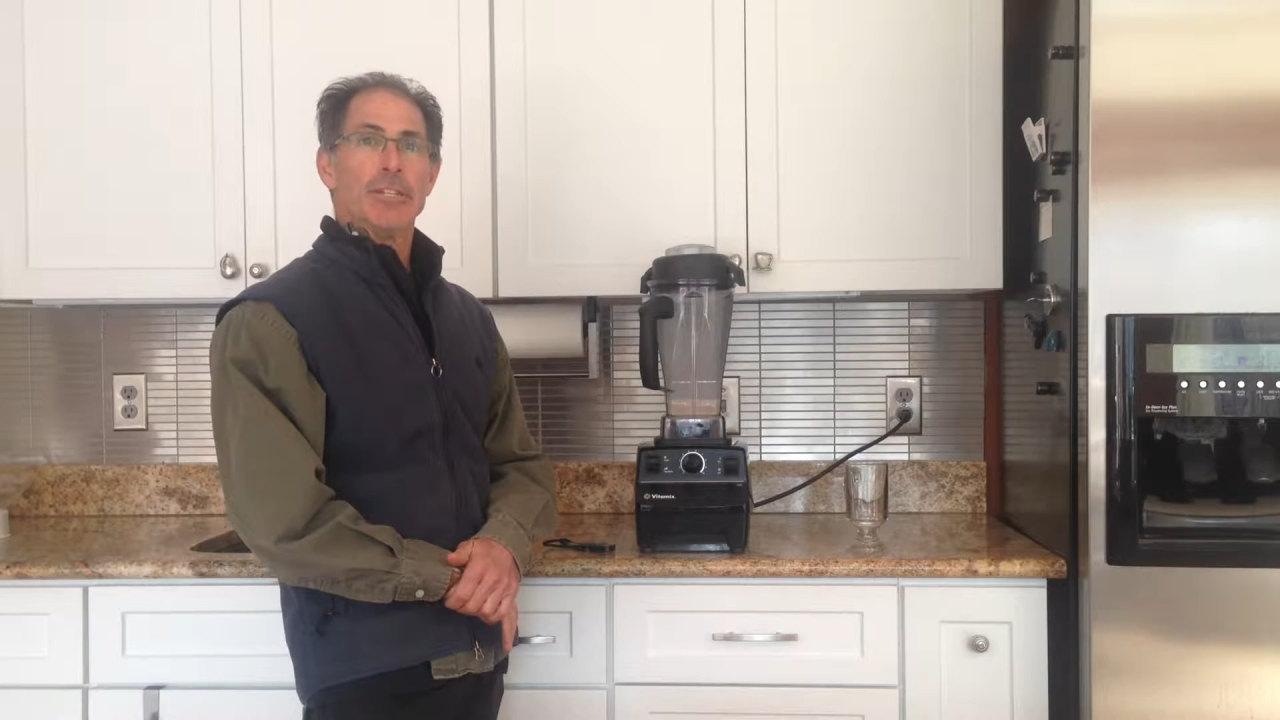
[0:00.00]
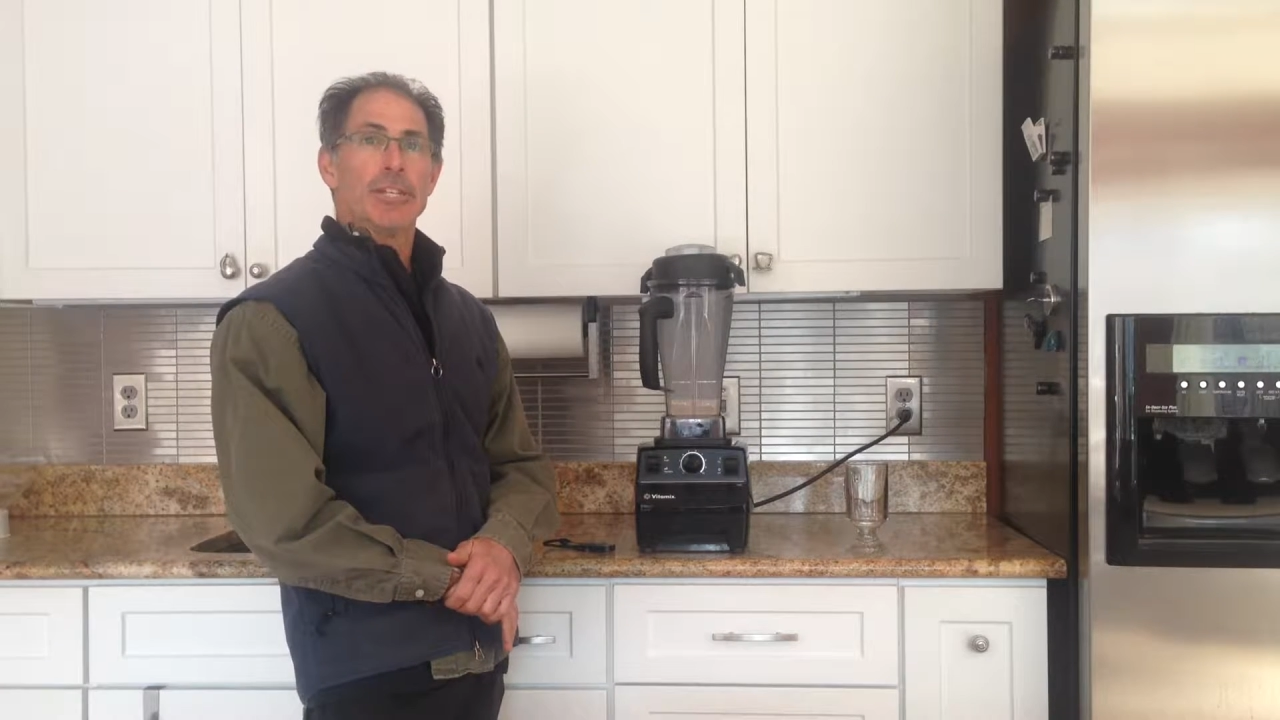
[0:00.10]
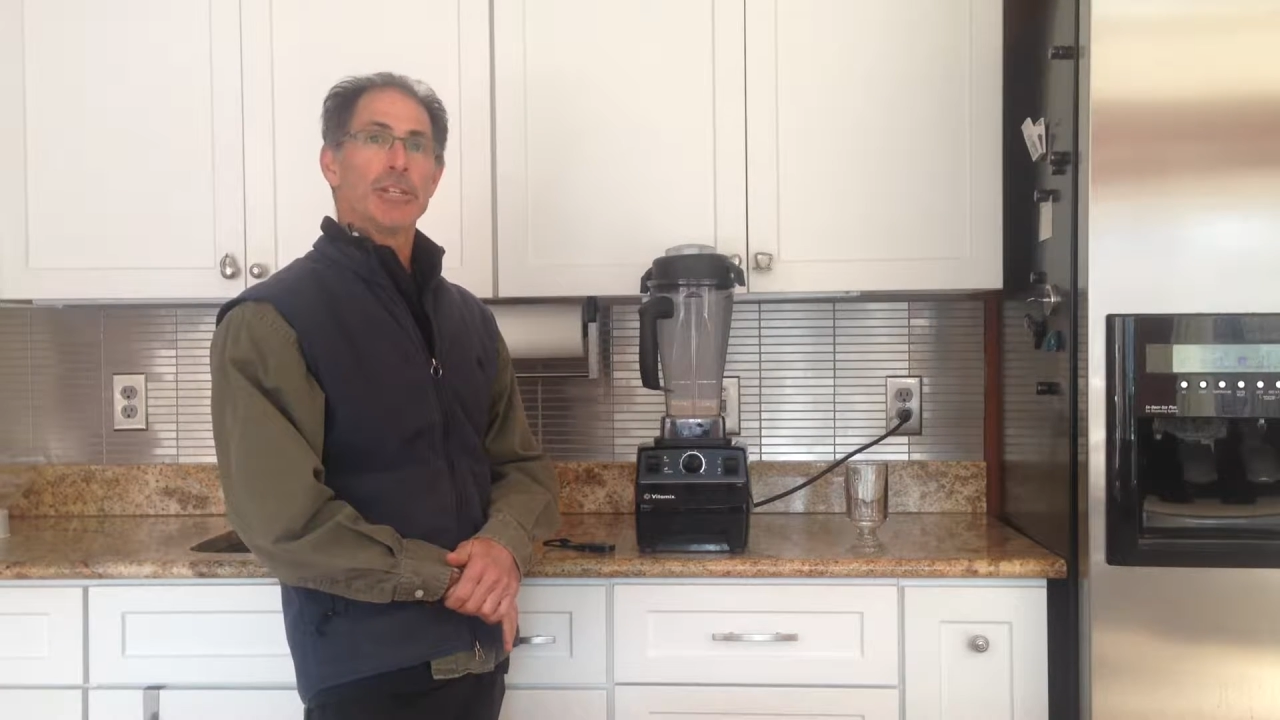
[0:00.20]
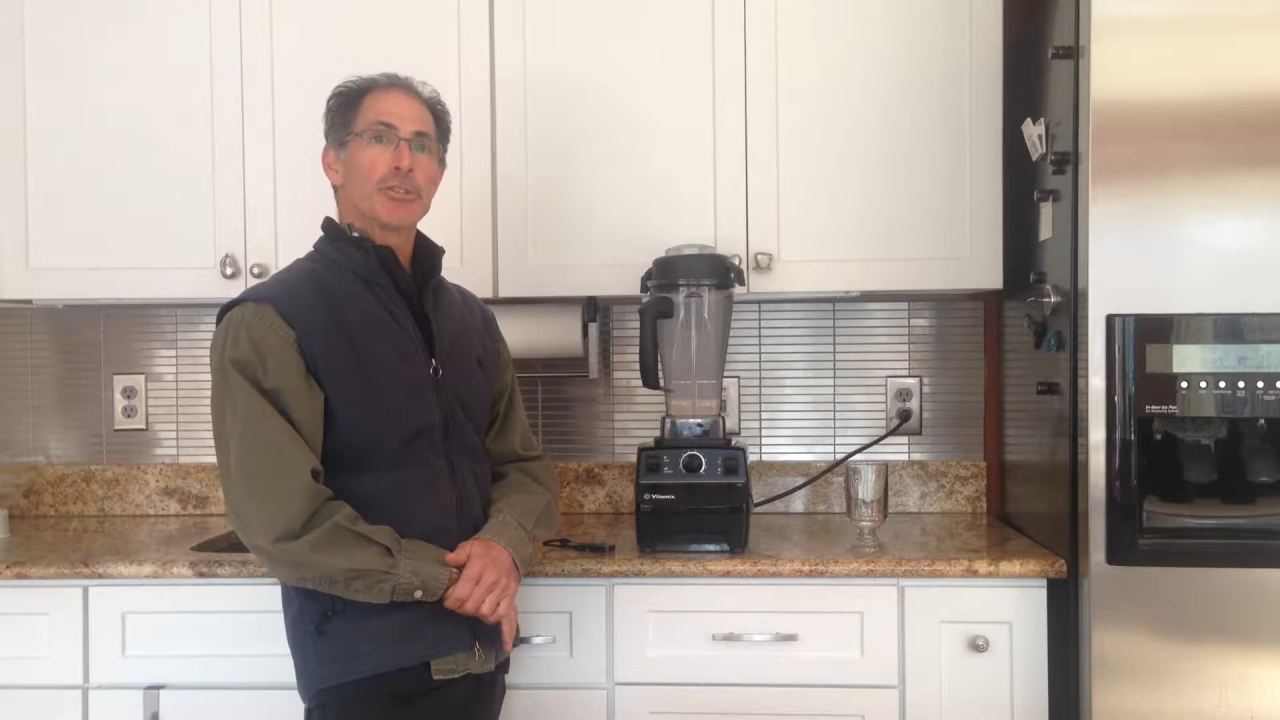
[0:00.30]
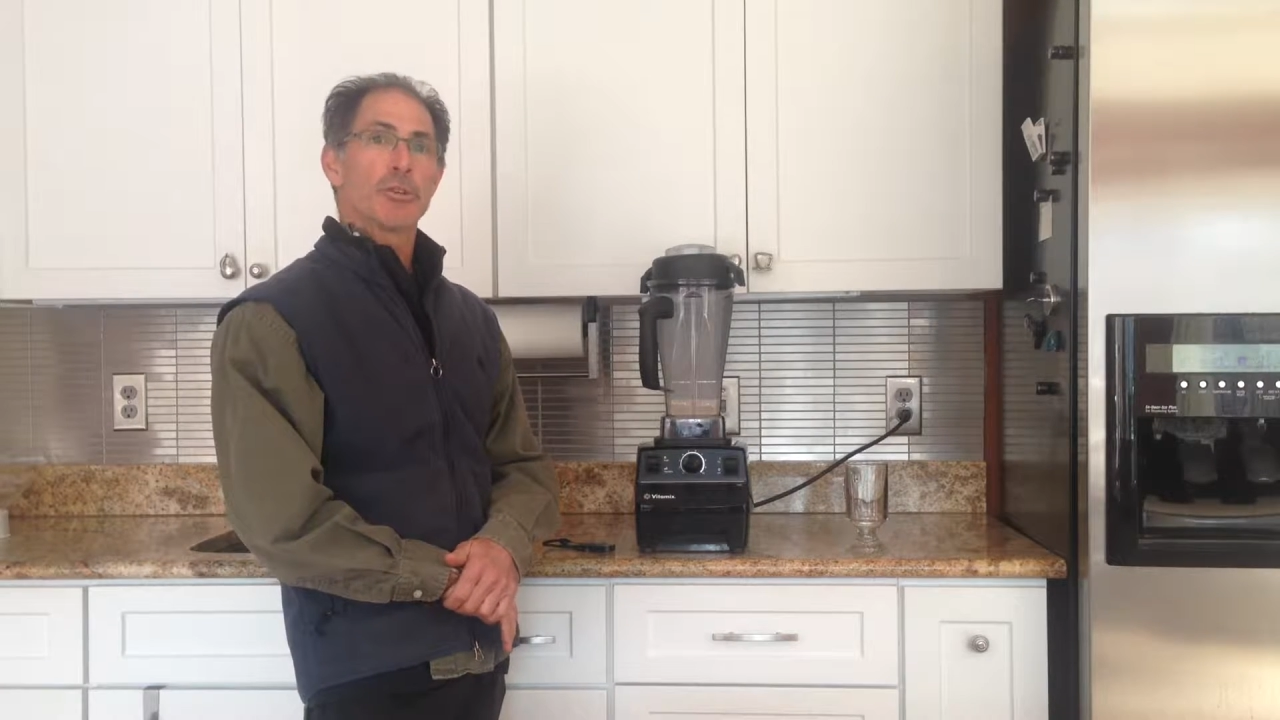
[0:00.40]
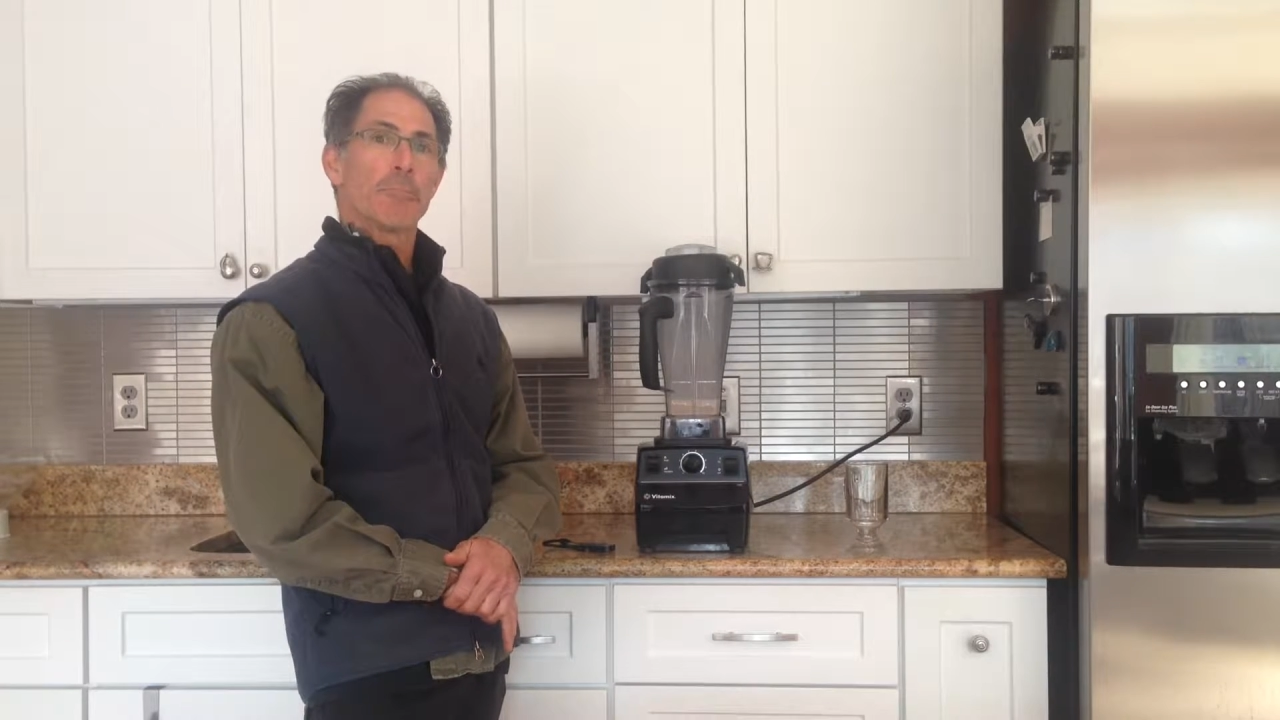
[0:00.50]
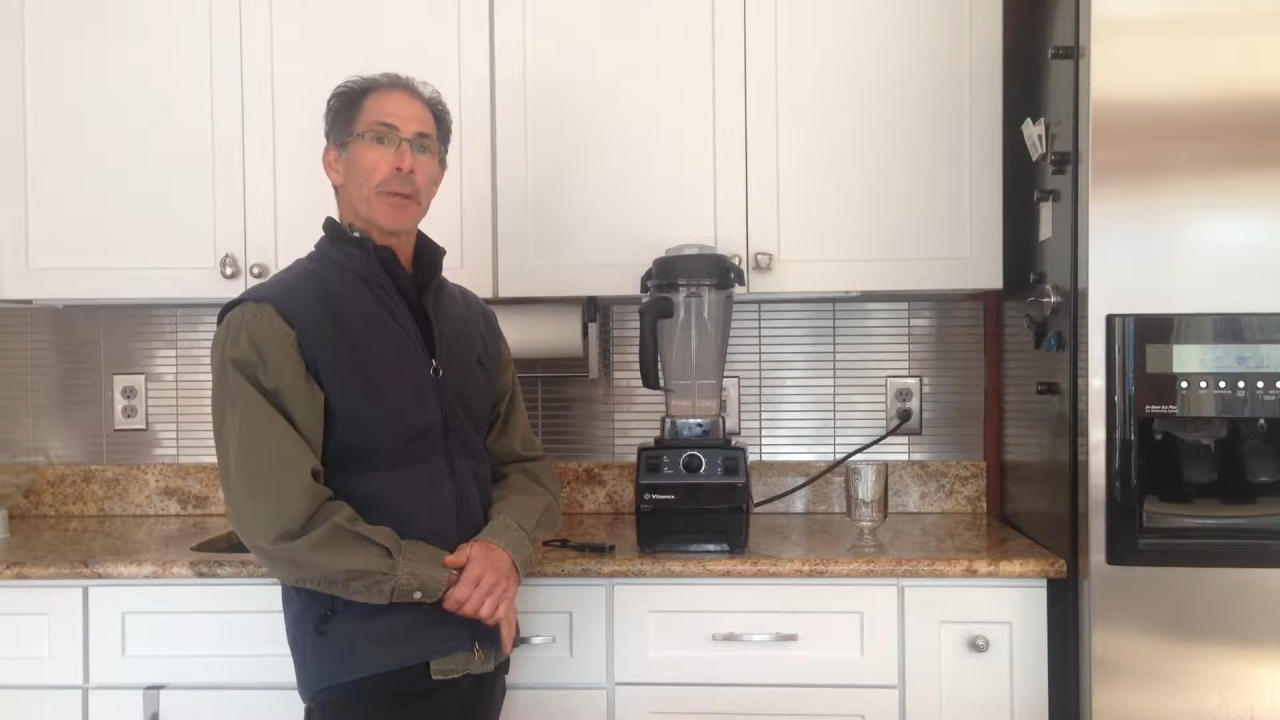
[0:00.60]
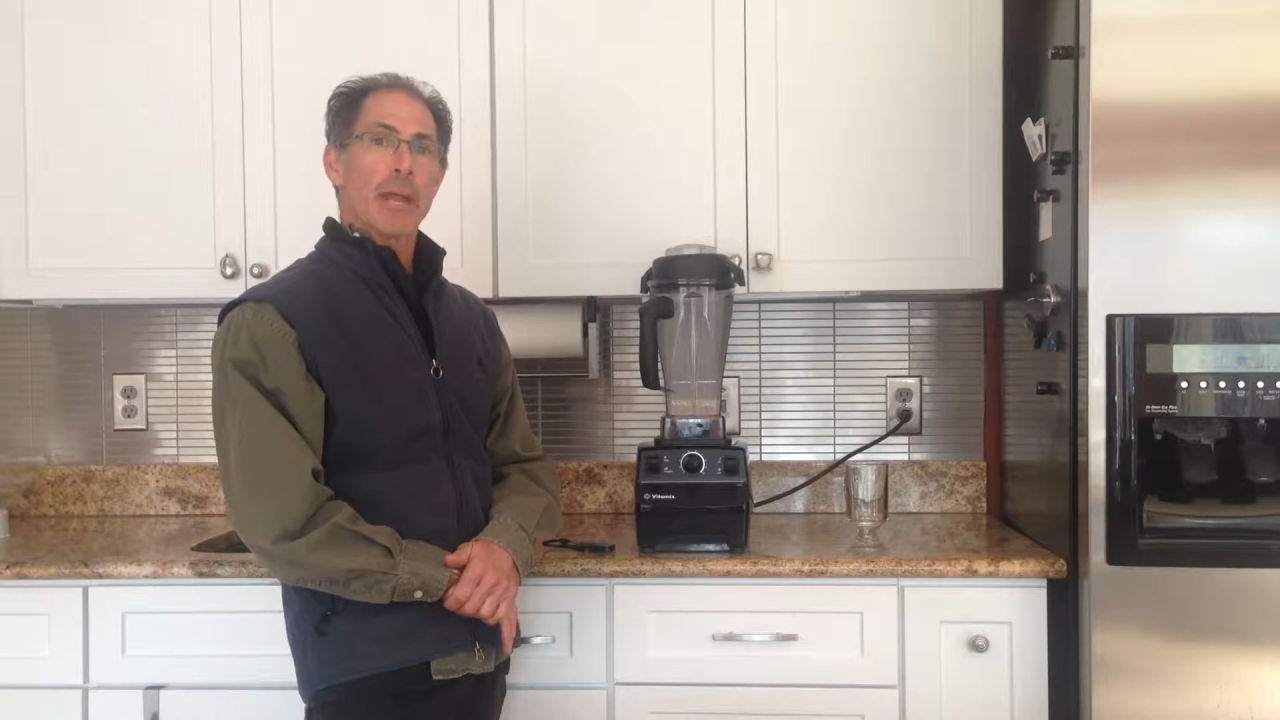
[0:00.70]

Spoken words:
ginger